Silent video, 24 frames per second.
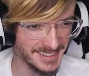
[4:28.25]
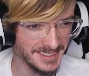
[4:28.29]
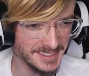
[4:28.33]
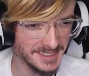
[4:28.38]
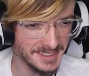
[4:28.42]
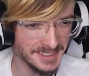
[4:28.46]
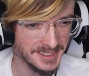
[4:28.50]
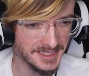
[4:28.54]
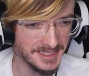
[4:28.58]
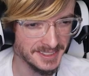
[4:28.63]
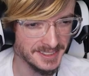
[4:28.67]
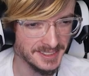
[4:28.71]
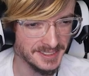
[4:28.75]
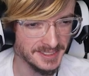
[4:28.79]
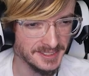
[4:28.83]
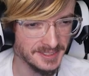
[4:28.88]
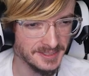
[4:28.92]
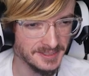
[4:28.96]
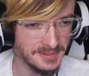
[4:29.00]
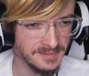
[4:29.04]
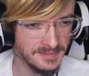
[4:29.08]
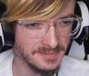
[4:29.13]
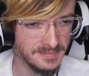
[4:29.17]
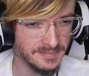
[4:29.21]
And
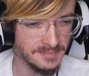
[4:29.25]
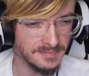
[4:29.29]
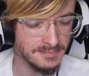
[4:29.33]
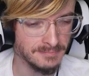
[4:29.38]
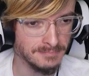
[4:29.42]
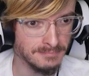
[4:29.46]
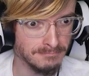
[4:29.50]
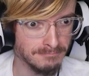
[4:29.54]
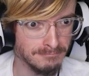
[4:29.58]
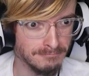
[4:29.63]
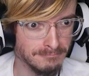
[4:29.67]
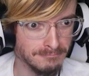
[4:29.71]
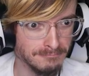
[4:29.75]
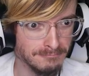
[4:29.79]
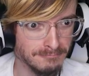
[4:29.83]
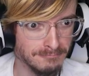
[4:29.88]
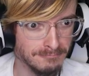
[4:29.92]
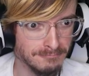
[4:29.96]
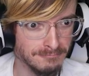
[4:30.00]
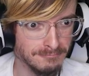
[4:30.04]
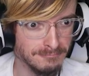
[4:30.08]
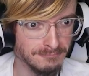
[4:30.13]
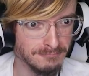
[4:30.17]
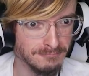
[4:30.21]
supermassive black
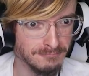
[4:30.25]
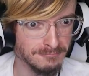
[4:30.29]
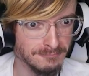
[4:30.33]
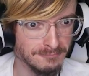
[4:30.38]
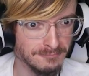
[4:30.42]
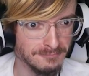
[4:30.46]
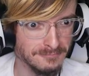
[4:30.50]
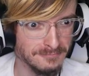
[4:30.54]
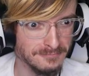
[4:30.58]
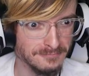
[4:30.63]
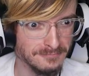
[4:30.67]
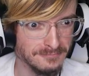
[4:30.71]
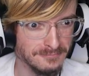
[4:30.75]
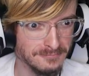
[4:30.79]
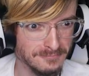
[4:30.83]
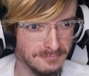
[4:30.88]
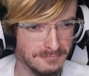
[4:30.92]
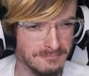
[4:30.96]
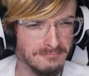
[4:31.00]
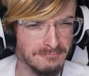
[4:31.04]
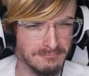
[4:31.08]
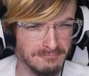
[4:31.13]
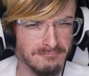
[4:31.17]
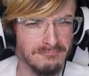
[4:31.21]
holes vomited
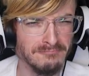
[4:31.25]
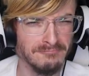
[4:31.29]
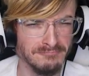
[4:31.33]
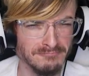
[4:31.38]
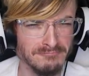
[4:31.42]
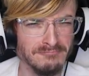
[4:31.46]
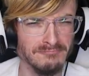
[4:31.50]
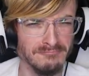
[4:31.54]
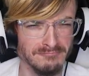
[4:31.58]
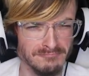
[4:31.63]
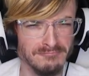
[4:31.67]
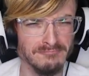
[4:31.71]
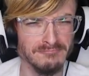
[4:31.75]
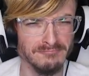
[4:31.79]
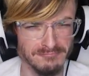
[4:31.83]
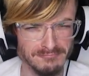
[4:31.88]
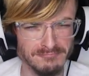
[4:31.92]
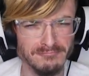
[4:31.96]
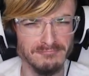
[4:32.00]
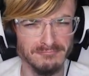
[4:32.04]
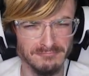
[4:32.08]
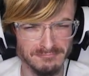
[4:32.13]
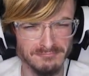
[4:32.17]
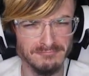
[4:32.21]
massive amounts of
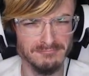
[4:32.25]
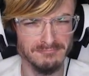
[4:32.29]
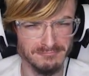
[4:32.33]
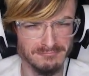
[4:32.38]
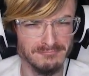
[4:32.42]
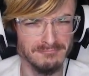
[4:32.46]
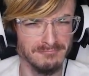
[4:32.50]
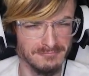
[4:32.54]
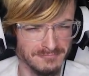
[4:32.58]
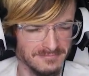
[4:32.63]
radiation,